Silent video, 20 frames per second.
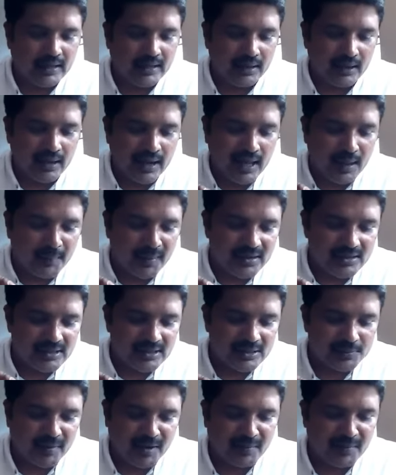He
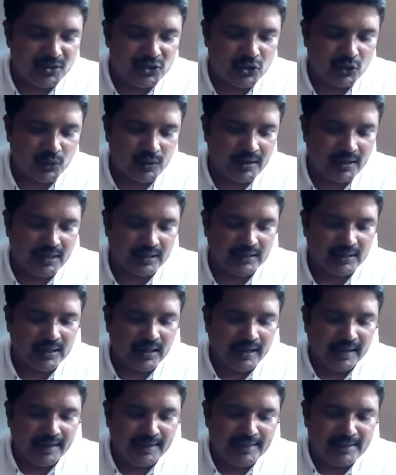laments his premature death
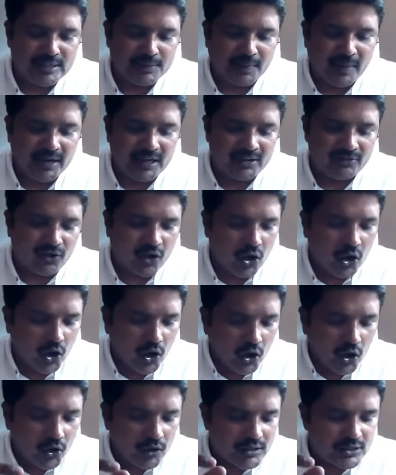in spite of
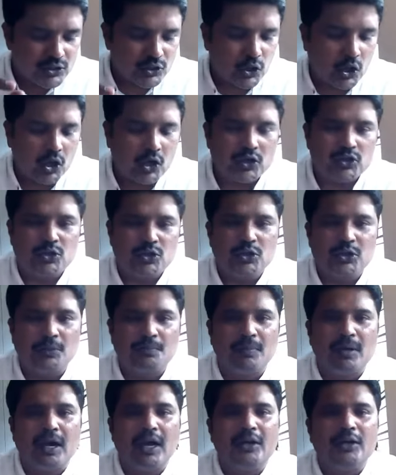all his
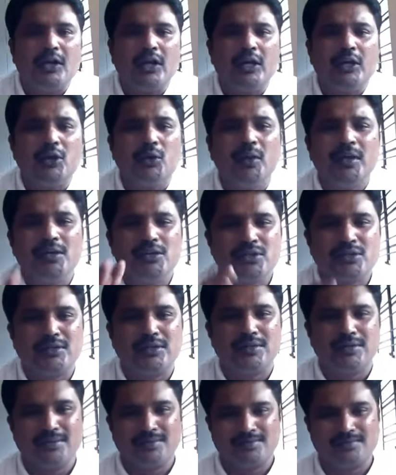scholarship and
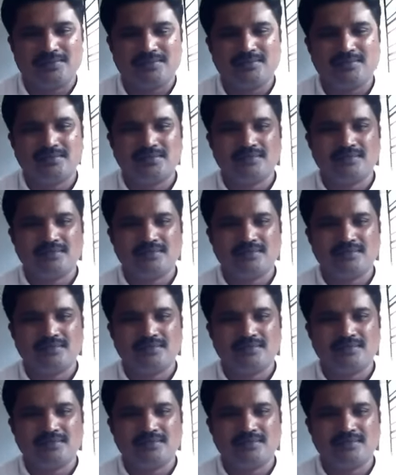erudition.